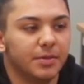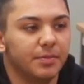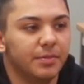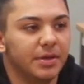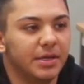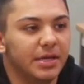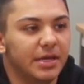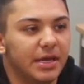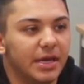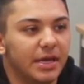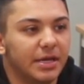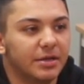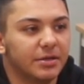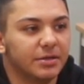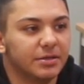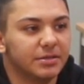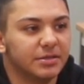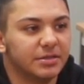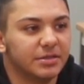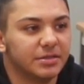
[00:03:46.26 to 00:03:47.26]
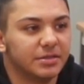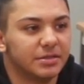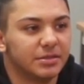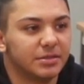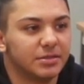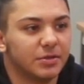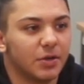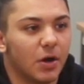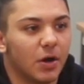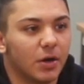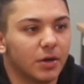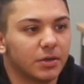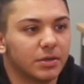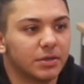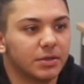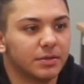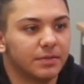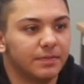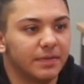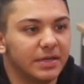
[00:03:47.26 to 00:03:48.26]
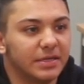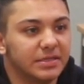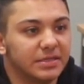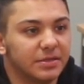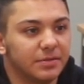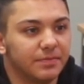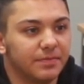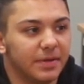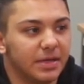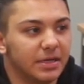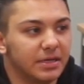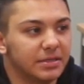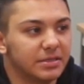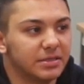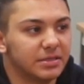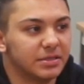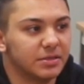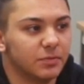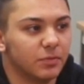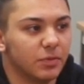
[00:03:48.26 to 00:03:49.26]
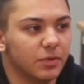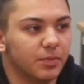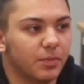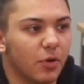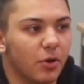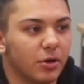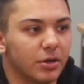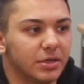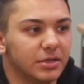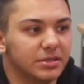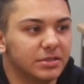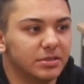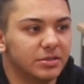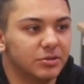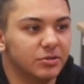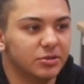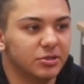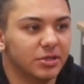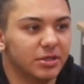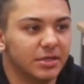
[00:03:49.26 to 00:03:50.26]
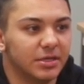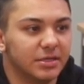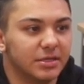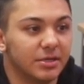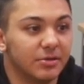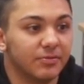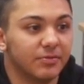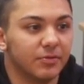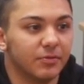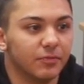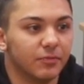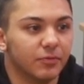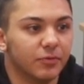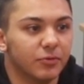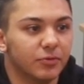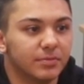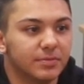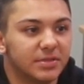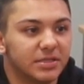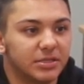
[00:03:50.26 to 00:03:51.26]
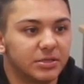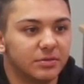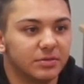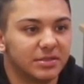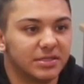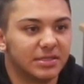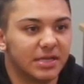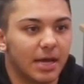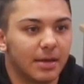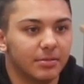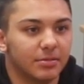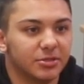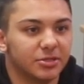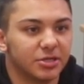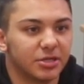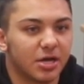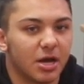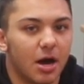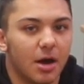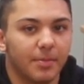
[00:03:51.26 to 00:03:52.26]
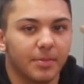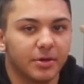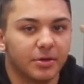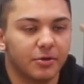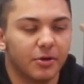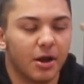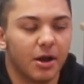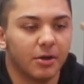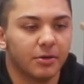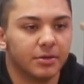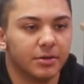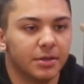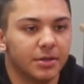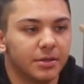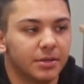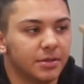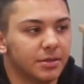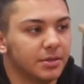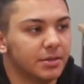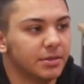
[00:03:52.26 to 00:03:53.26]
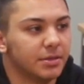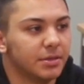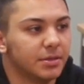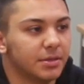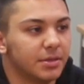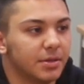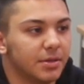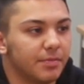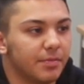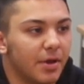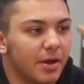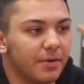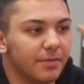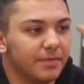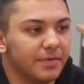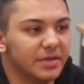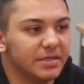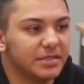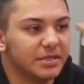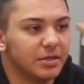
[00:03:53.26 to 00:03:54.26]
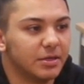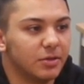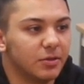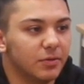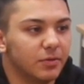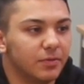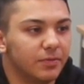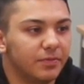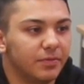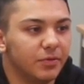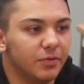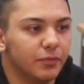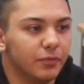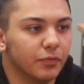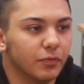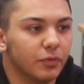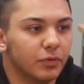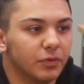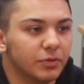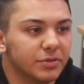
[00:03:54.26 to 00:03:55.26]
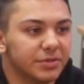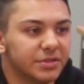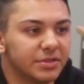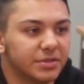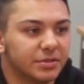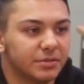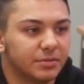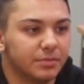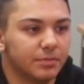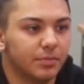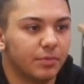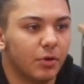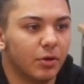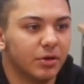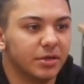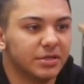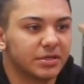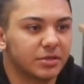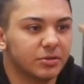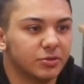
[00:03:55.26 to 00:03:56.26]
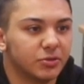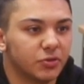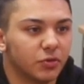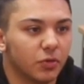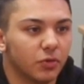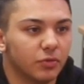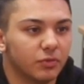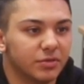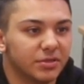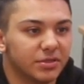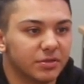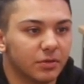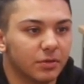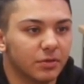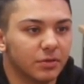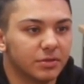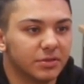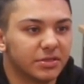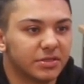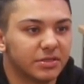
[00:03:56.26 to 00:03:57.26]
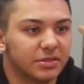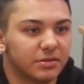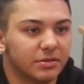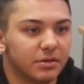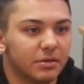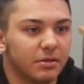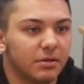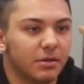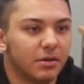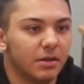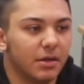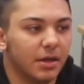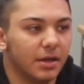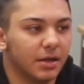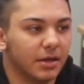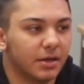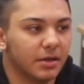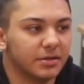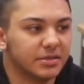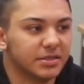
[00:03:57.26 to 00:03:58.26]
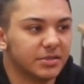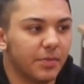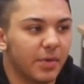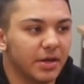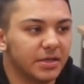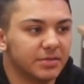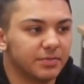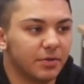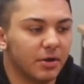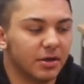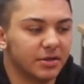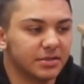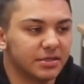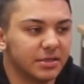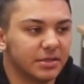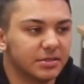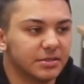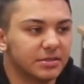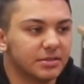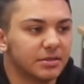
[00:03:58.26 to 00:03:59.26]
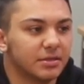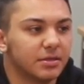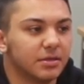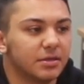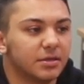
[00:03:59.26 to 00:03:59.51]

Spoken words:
Mediators talk face-to-face with parties usually in different rooms to establish a common ground. Benefits include few rules, parties control results, and a customized process.